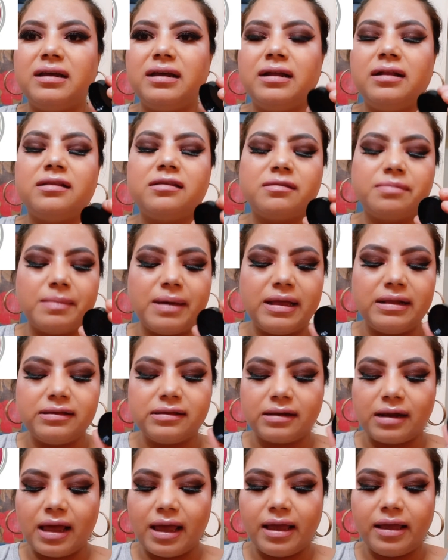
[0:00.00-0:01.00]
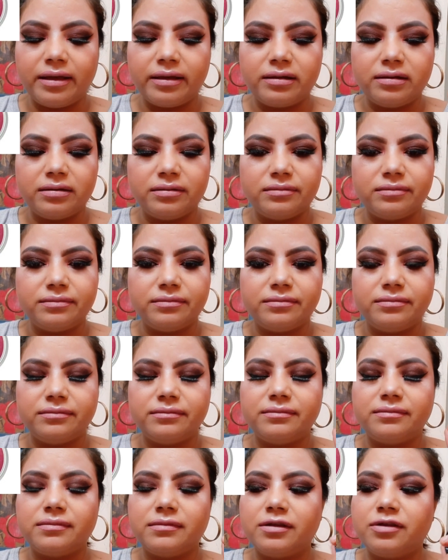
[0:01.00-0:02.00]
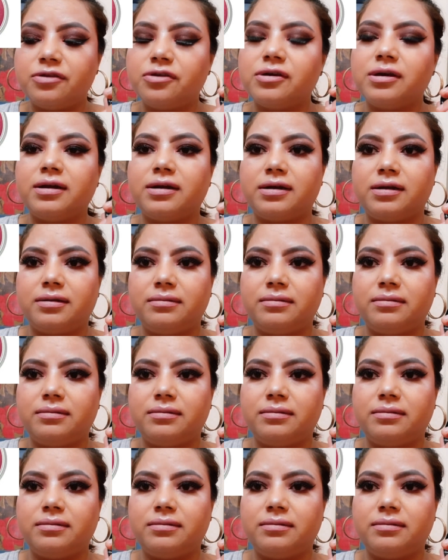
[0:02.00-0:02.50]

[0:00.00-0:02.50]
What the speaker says: it smells like shit.